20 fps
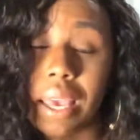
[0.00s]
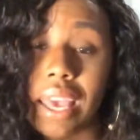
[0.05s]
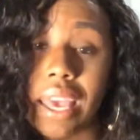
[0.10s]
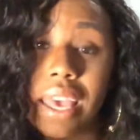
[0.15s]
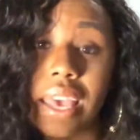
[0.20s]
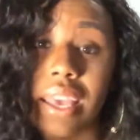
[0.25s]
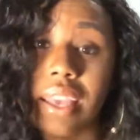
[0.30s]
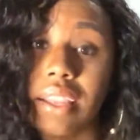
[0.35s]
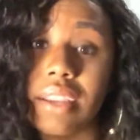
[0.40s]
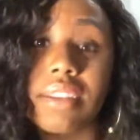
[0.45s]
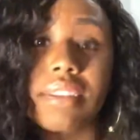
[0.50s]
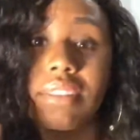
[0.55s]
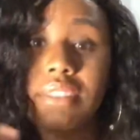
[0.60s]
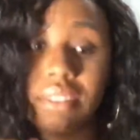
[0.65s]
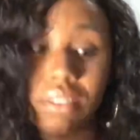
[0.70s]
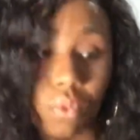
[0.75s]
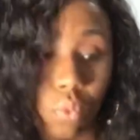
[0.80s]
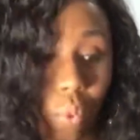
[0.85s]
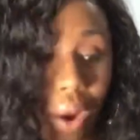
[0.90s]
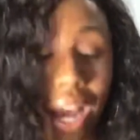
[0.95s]
and
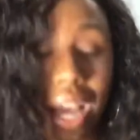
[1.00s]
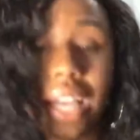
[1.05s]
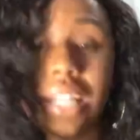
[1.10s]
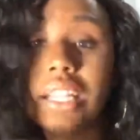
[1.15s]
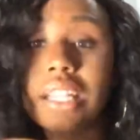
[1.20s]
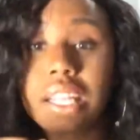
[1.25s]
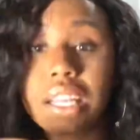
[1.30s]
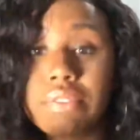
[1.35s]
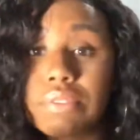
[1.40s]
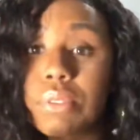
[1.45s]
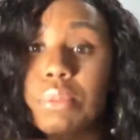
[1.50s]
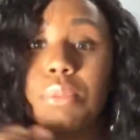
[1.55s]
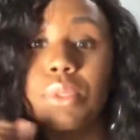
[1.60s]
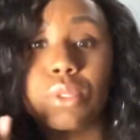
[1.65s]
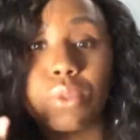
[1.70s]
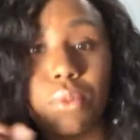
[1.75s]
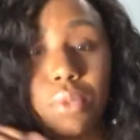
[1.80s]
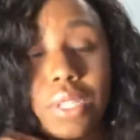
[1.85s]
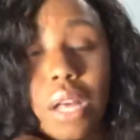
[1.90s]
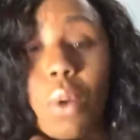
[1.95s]
right in the living room as
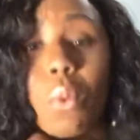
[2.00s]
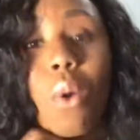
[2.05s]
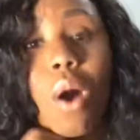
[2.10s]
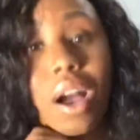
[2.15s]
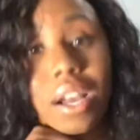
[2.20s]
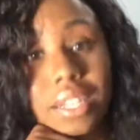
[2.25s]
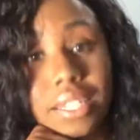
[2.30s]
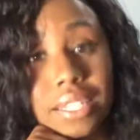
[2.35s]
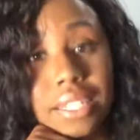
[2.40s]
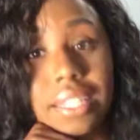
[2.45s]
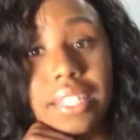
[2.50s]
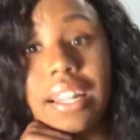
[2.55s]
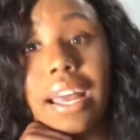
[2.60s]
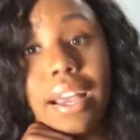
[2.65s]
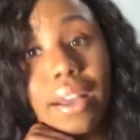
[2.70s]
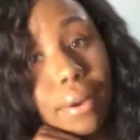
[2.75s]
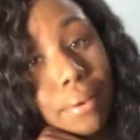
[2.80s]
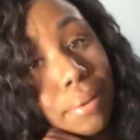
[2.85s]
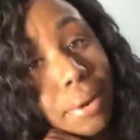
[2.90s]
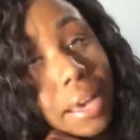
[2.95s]
soon as I walked in,
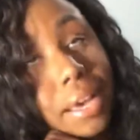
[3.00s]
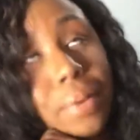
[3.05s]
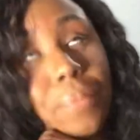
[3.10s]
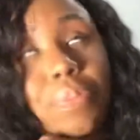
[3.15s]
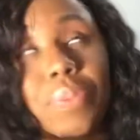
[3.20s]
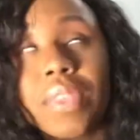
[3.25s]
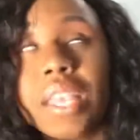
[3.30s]
like, okay.